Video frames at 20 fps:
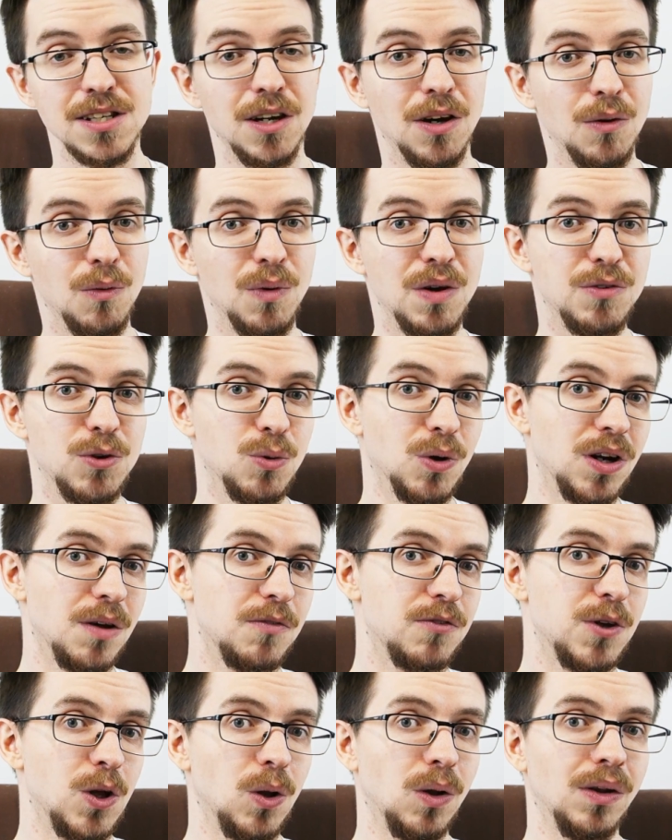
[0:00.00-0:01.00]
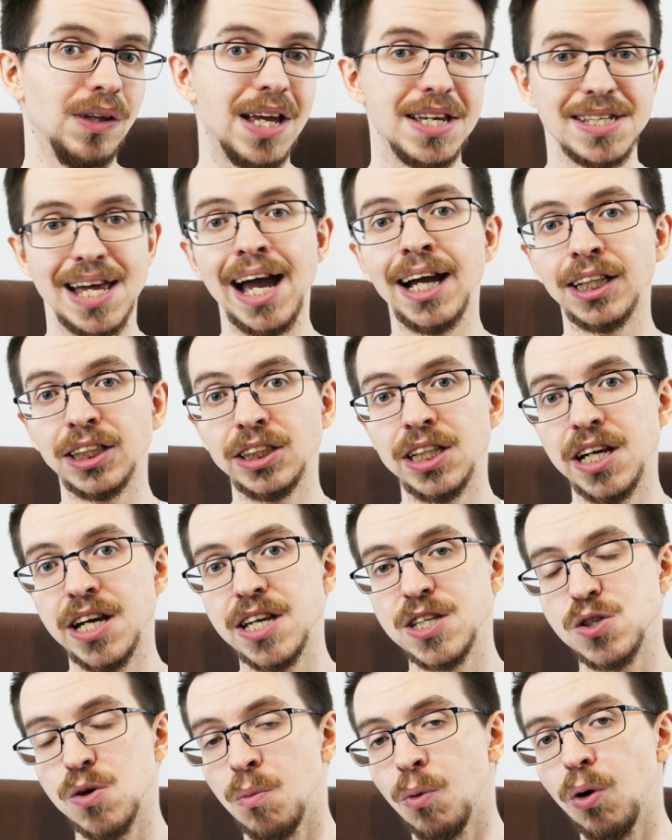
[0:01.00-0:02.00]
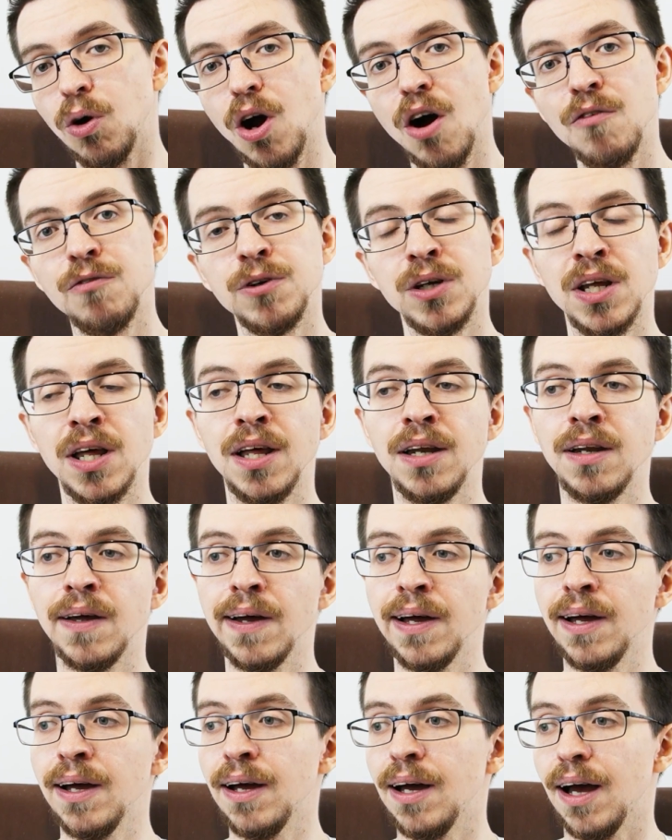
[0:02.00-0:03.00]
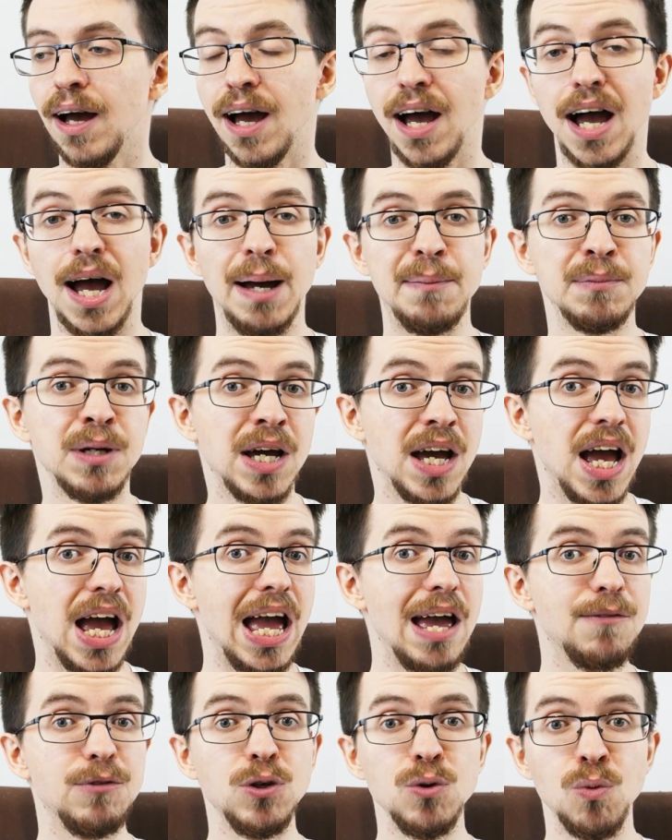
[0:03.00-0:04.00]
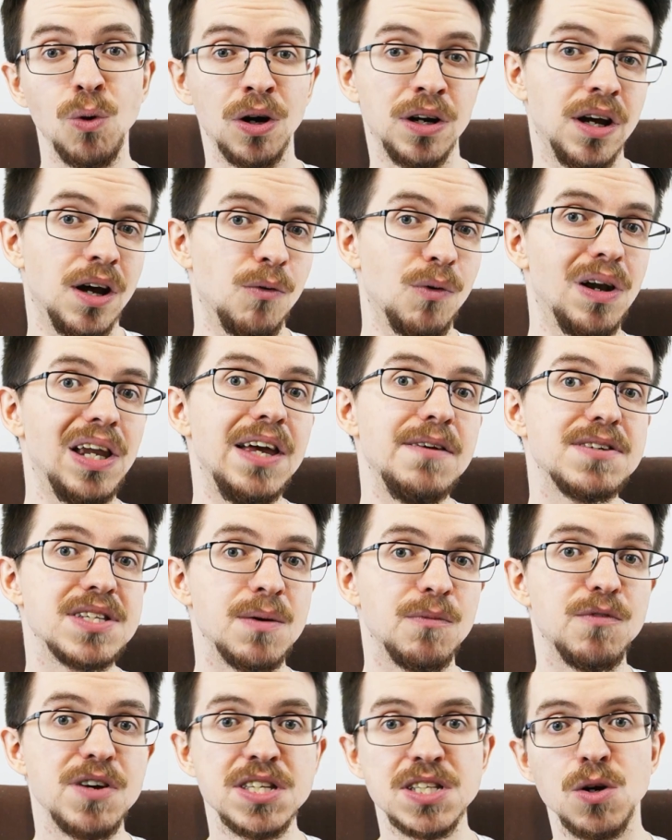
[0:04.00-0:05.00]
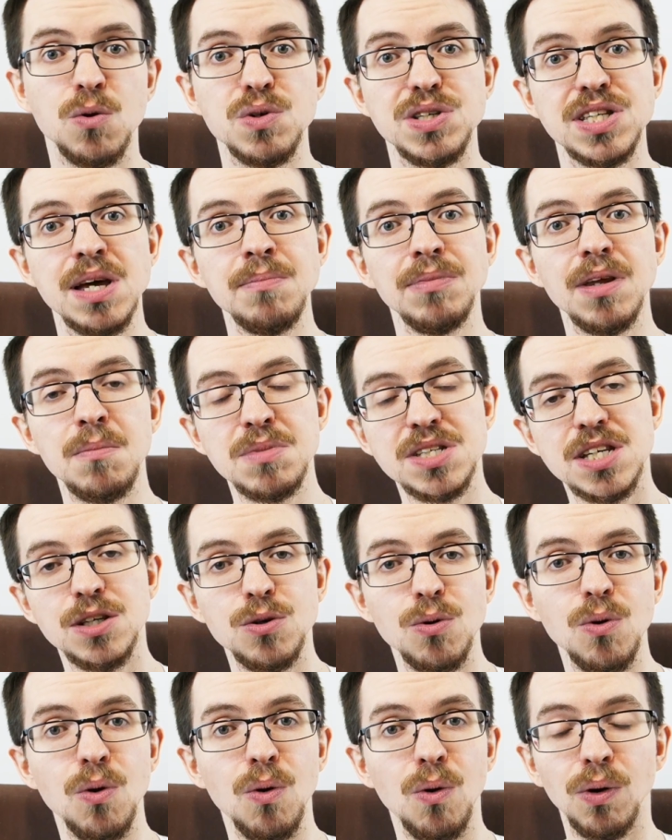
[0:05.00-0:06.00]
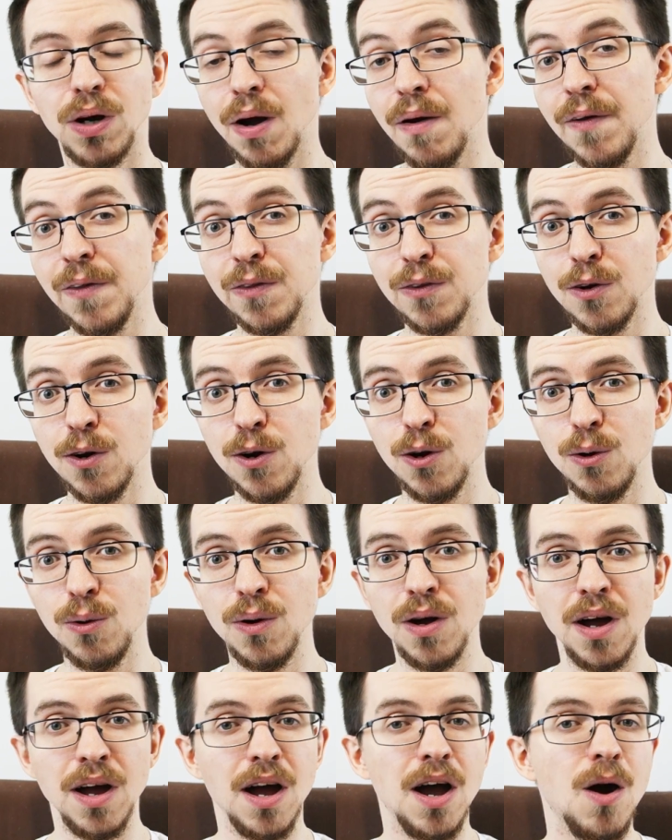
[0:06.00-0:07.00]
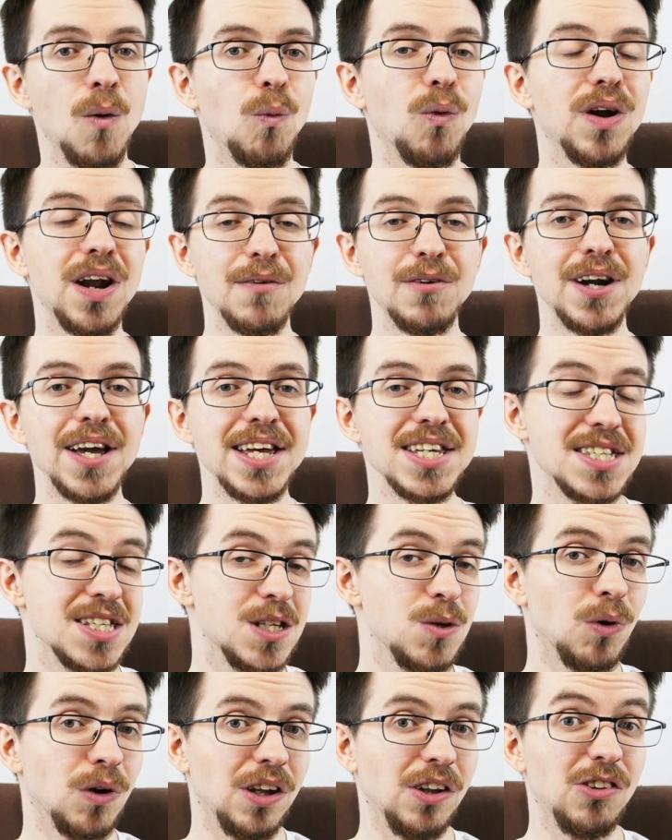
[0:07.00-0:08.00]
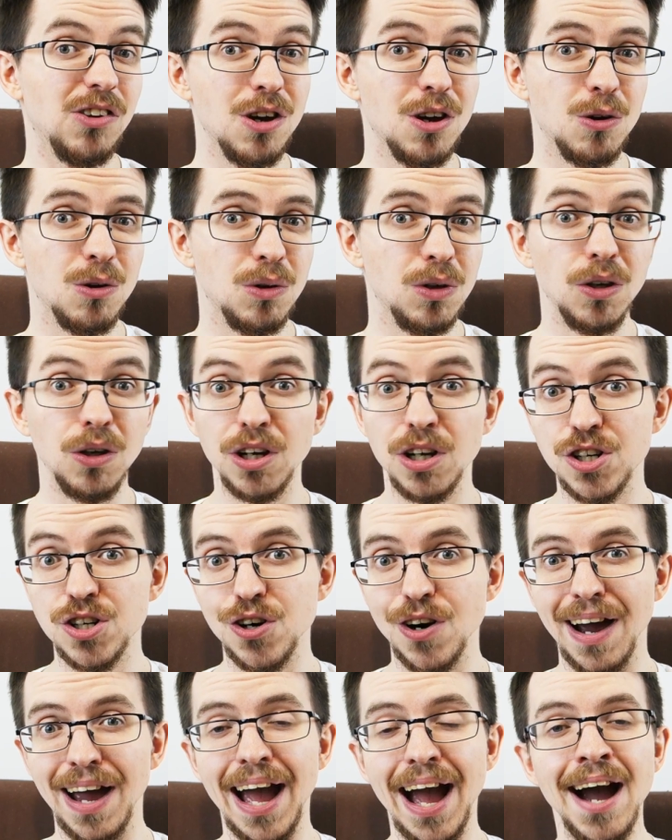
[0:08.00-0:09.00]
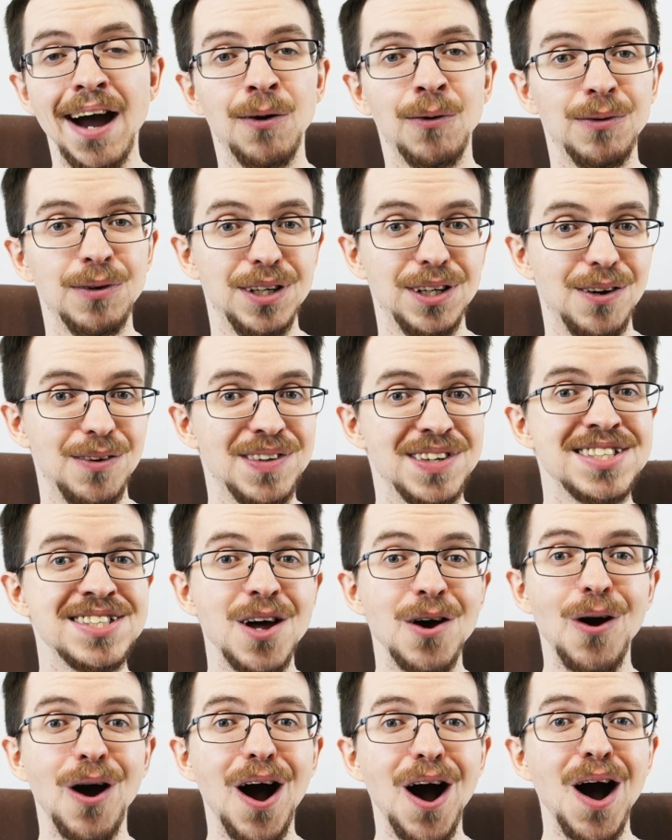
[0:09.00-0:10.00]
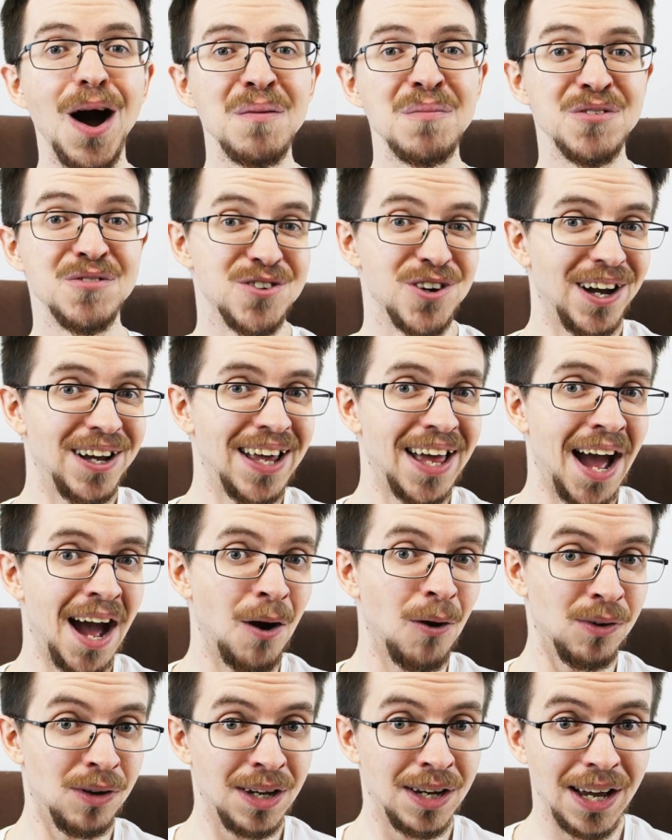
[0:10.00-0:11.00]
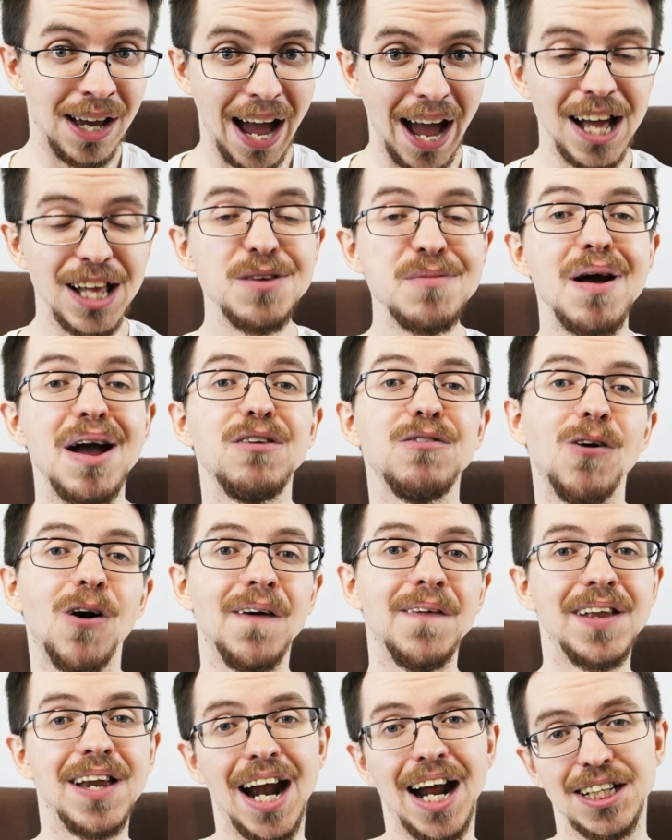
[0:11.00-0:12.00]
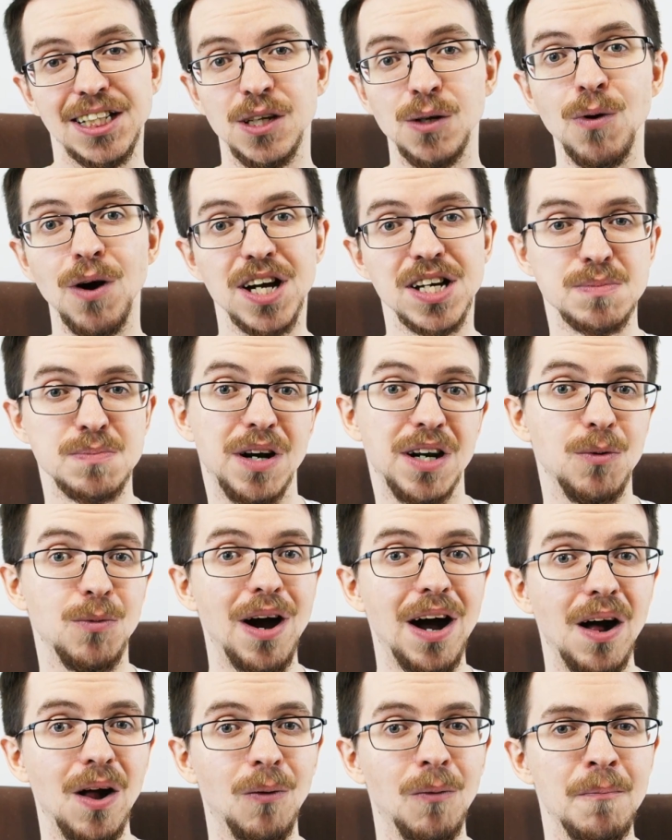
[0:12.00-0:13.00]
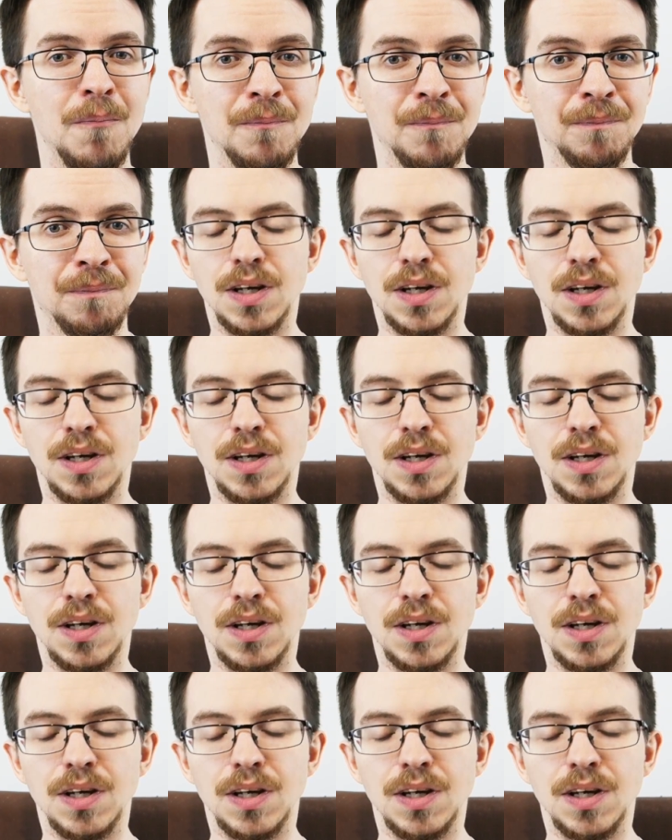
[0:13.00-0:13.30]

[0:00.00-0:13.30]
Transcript: You know, if you want to feel less anxious or more confident, if you want to relieve some physical symptoms that you're going through, whatever it is that you want to do, you can try it out. You know, there's no harm of trying it out, and you may find it actually works pretty well.